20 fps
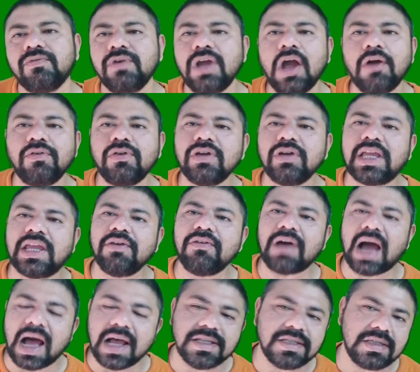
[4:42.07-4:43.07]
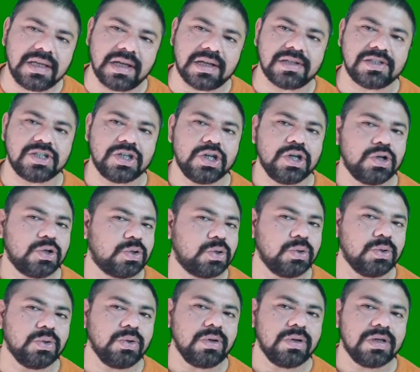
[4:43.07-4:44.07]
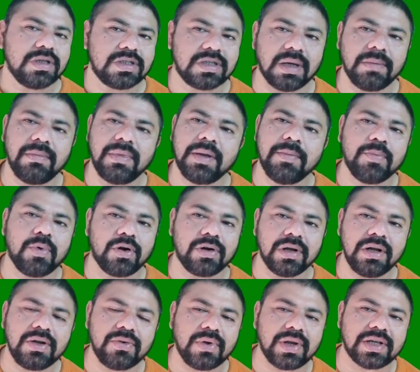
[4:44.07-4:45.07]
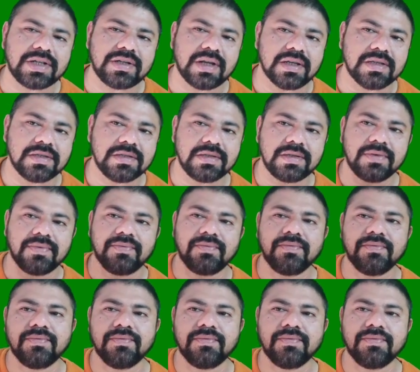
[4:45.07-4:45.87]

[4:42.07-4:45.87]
we have to give answers to some important questions.